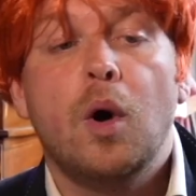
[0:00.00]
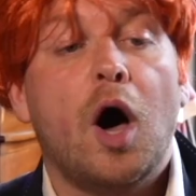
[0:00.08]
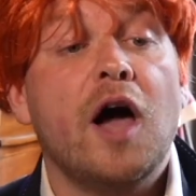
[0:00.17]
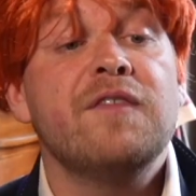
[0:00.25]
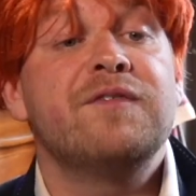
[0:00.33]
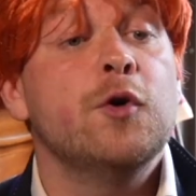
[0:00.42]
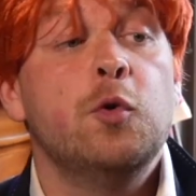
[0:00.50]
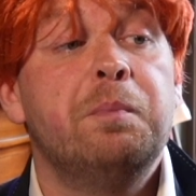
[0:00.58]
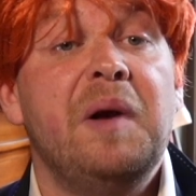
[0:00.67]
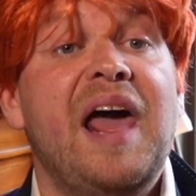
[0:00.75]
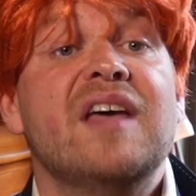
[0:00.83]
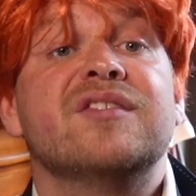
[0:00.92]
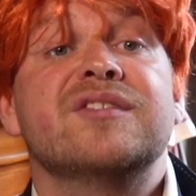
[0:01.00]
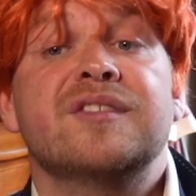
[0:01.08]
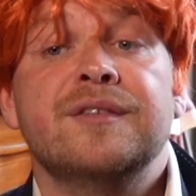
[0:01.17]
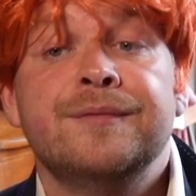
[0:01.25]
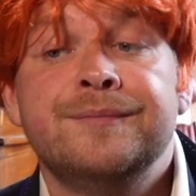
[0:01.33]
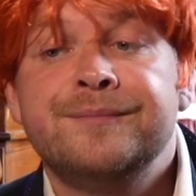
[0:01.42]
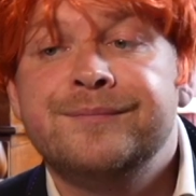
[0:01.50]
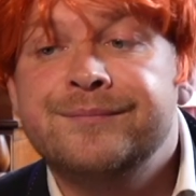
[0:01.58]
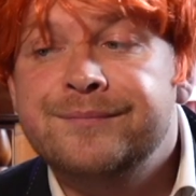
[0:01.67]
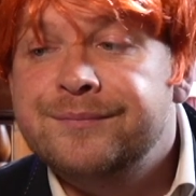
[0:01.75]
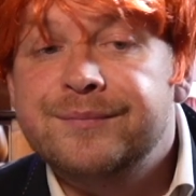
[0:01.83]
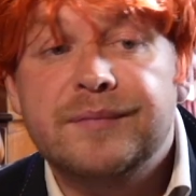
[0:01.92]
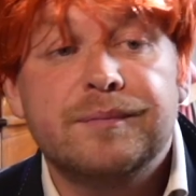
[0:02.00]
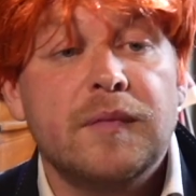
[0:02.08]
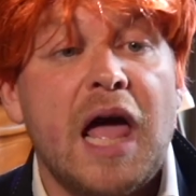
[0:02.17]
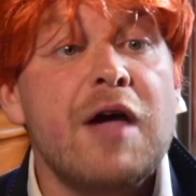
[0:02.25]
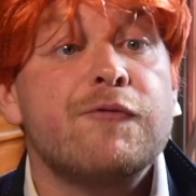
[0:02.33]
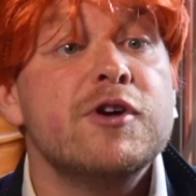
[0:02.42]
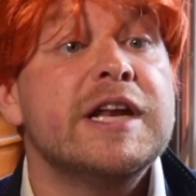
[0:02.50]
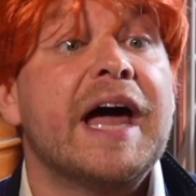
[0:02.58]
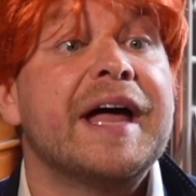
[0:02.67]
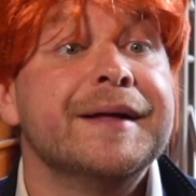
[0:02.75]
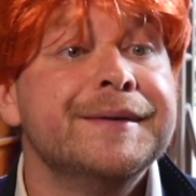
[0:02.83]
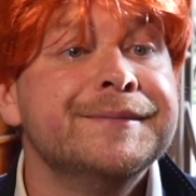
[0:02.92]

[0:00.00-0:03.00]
I feel blessed. Every day.